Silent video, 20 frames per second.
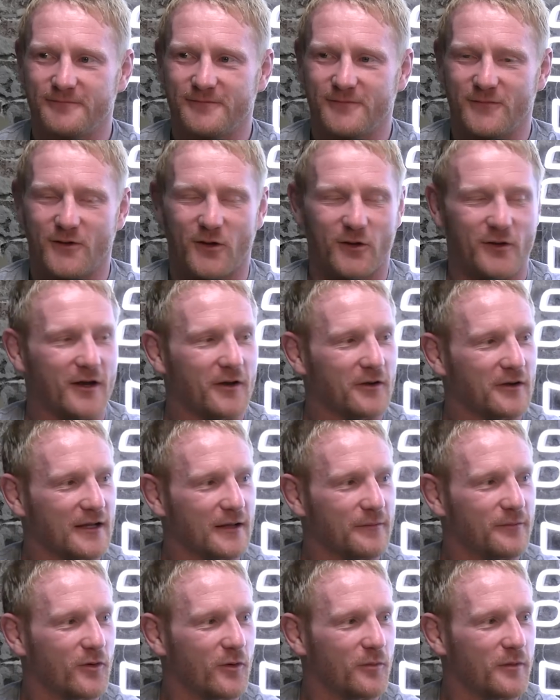no doubt
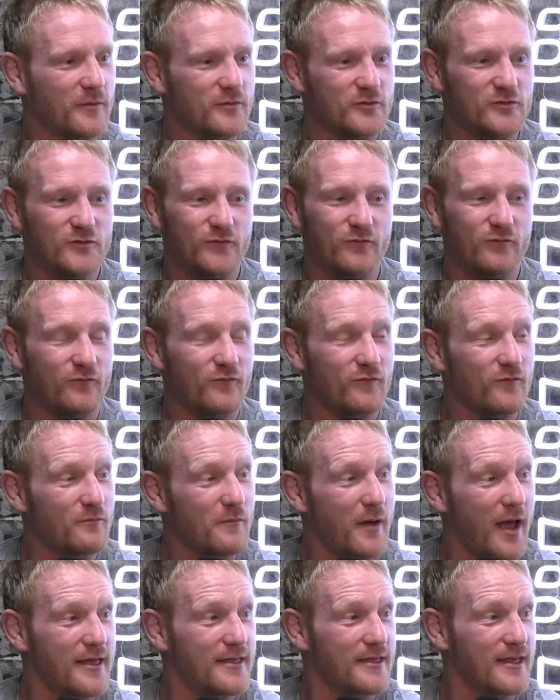clip it up. It was,
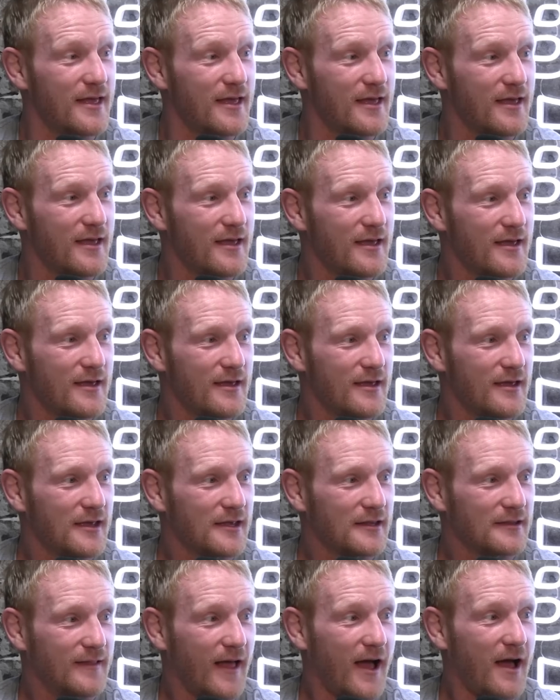mate,
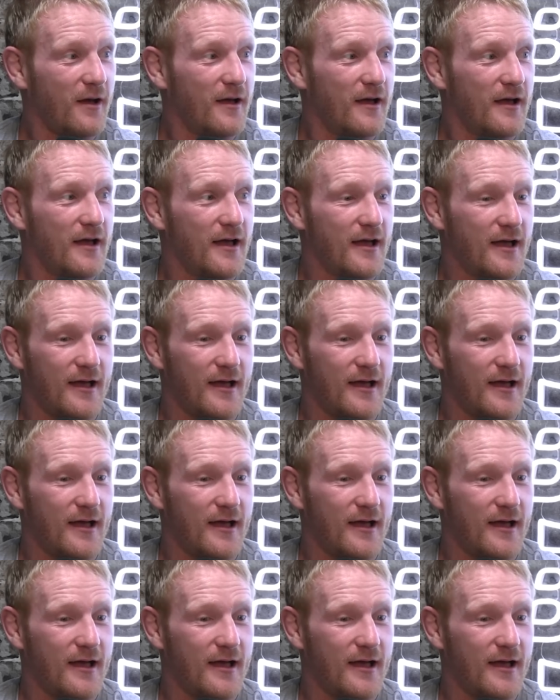that.